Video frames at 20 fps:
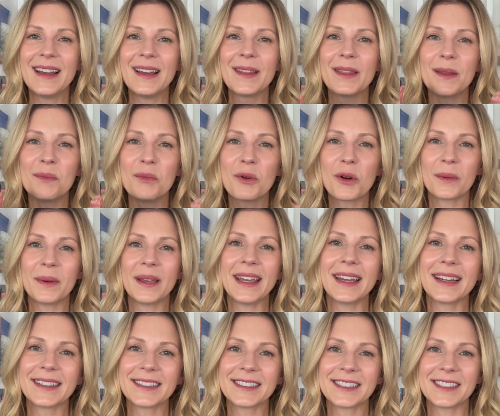The more we get
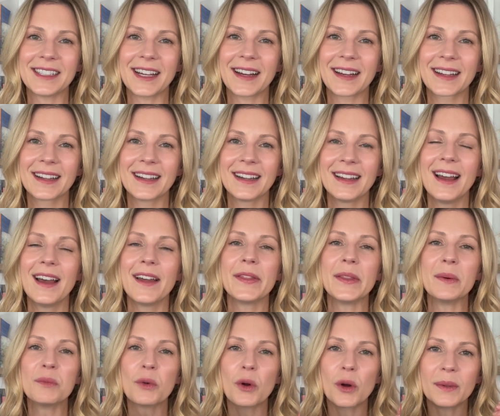unstuck. The
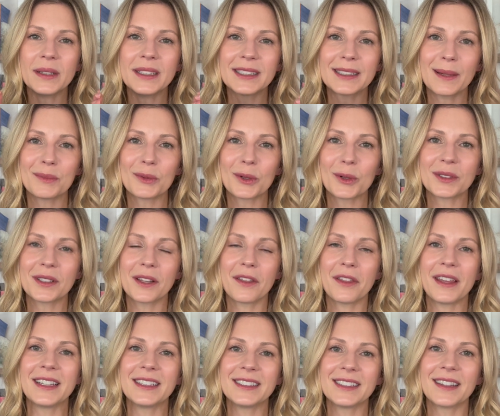more we step towards the
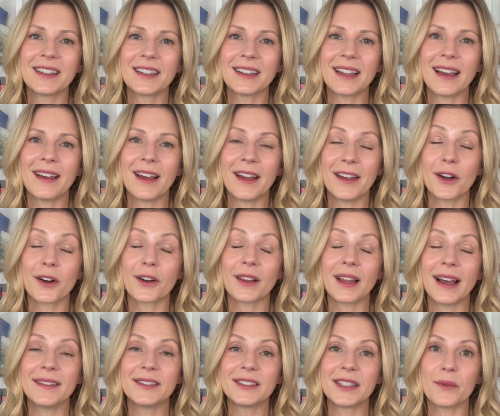things in our
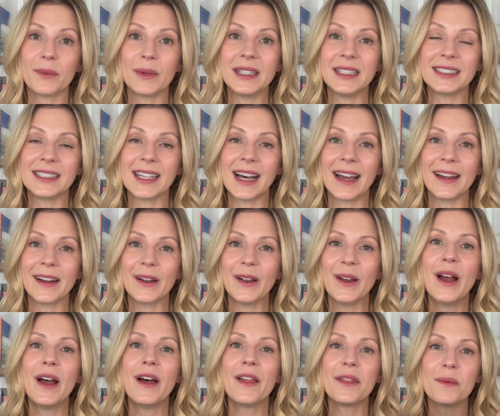lives that we desire,
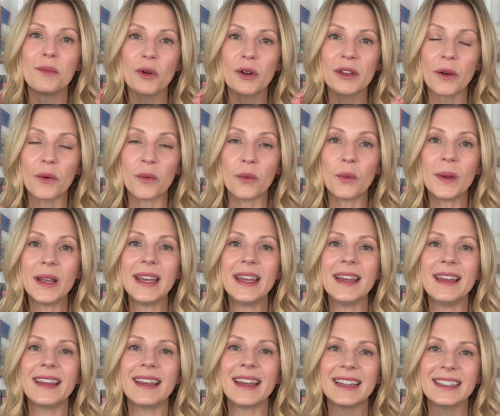the more that
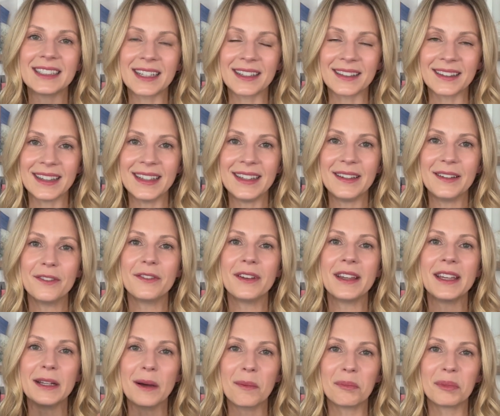we get to live
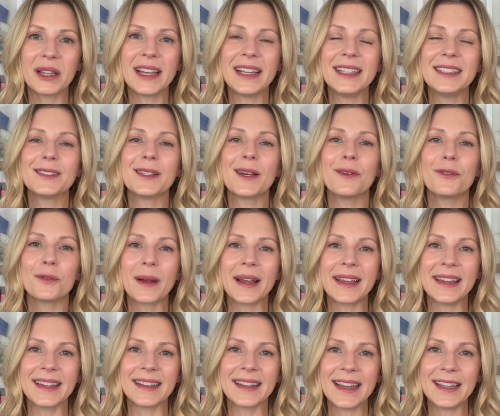in a place of
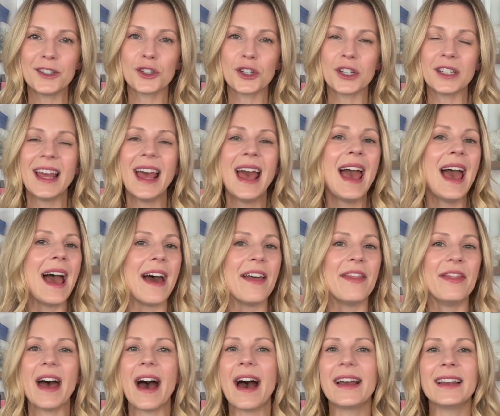regulation.
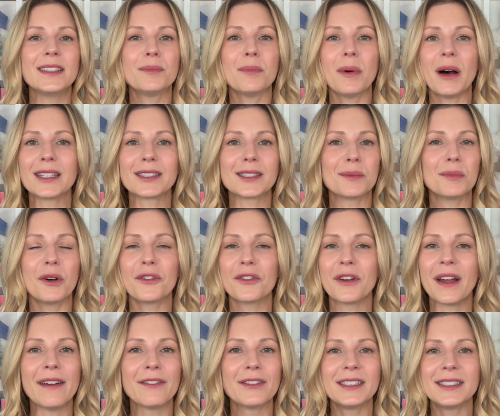And that is possible for
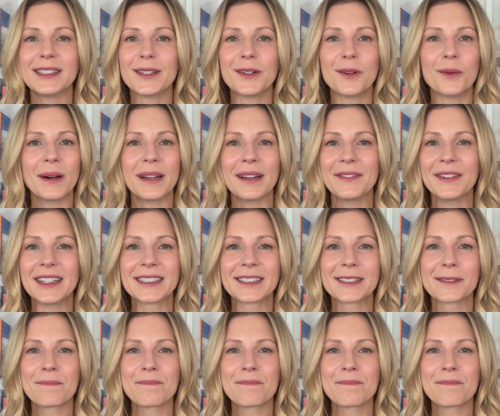every single one of us.